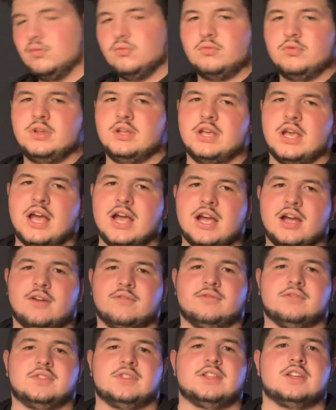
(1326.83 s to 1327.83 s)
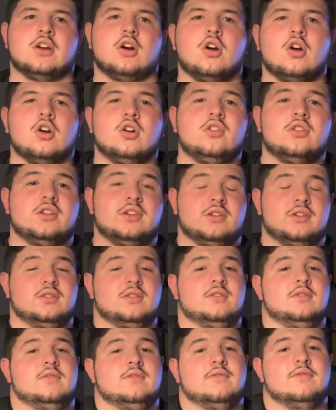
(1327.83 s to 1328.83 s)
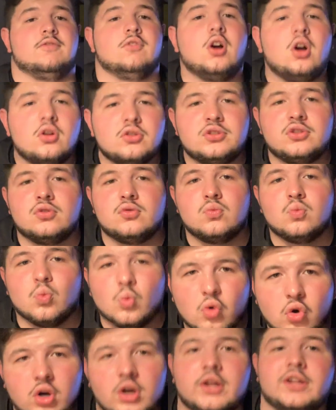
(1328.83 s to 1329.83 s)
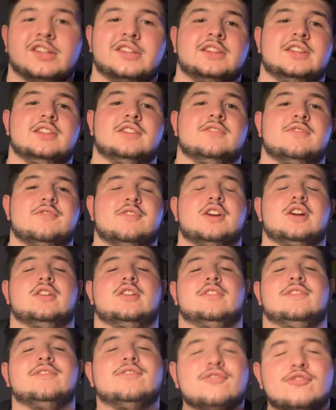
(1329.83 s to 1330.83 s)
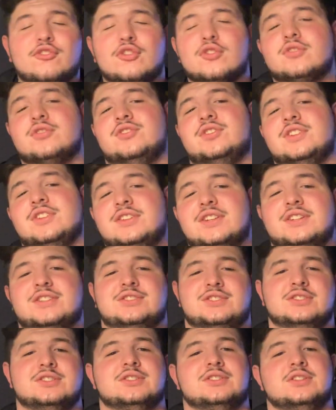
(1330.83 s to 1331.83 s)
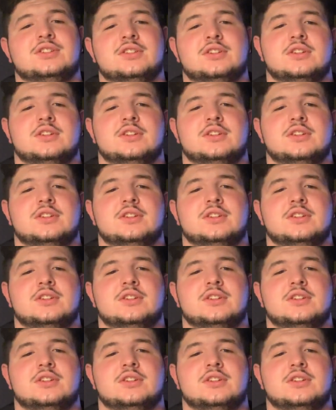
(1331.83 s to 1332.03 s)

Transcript: we have the Harden Volume 1, the very first edition